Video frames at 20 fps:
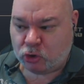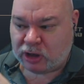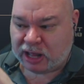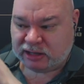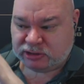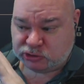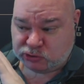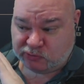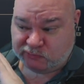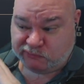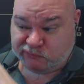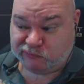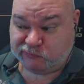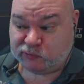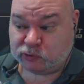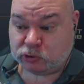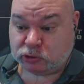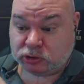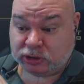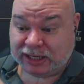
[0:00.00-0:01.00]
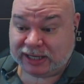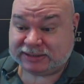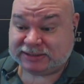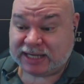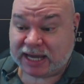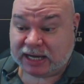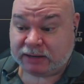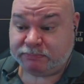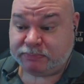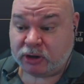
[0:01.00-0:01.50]
your full
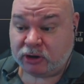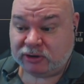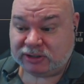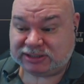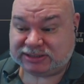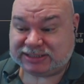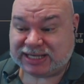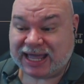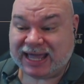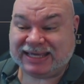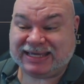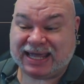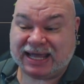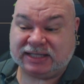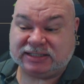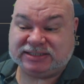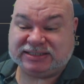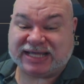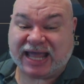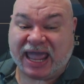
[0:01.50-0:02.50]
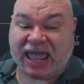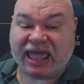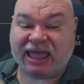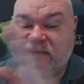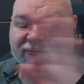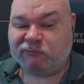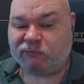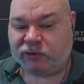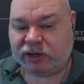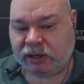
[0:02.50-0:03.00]
attack bonus against
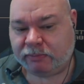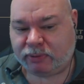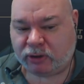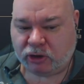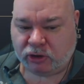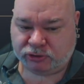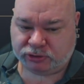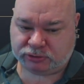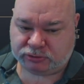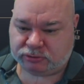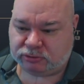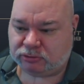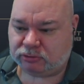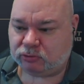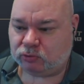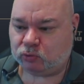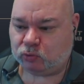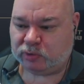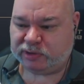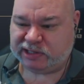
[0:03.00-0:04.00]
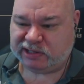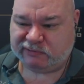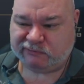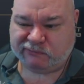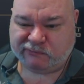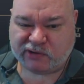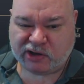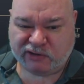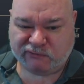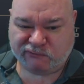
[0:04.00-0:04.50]
every opponent within
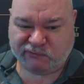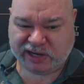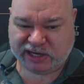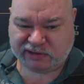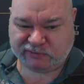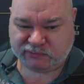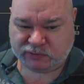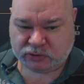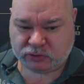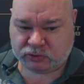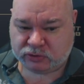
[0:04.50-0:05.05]
5 feet of you.